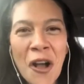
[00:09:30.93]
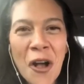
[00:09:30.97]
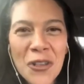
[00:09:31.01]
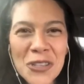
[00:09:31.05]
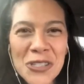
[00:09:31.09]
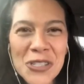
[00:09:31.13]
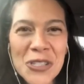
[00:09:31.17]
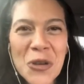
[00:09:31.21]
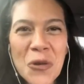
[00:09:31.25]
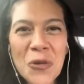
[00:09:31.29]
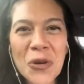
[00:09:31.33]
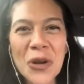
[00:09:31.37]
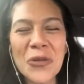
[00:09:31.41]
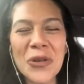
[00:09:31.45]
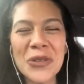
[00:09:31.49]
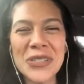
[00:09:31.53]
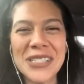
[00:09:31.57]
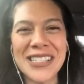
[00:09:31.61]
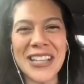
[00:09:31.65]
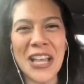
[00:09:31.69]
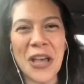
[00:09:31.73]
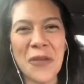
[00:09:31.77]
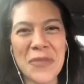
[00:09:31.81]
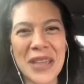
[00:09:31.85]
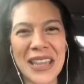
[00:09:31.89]
And also what
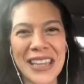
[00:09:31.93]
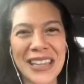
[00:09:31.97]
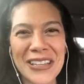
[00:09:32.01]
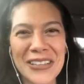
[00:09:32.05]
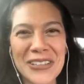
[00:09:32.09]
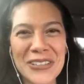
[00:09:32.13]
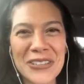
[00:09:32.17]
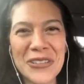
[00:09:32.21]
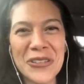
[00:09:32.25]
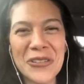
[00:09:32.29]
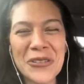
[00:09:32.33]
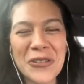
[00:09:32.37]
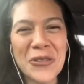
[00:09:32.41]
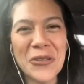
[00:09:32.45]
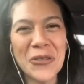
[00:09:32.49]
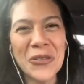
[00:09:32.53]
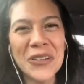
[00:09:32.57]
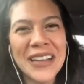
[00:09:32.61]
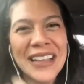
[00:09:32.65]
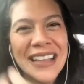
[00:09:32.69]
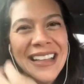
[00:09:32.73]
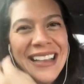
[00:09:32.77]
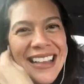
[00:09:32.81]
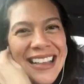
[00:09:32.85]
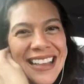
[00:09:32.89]
was coming in
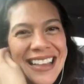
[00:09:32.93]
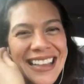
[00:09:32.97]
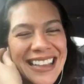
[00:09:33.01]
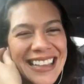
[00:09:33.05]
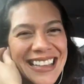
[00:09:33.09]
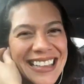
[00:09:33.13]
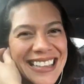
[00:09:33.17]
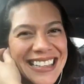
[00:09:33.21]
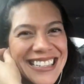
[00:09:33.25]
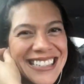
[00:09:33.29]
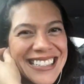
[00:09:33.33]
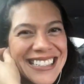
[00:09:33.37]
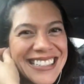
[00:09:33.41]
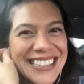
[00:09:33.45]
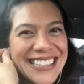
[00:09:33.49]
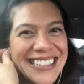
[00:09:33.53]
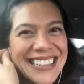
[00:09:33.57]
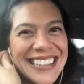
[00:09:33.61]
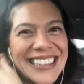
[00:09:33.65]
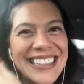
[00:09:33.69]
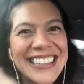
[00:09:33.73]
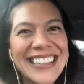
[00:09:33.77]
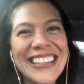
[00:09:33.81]
too is,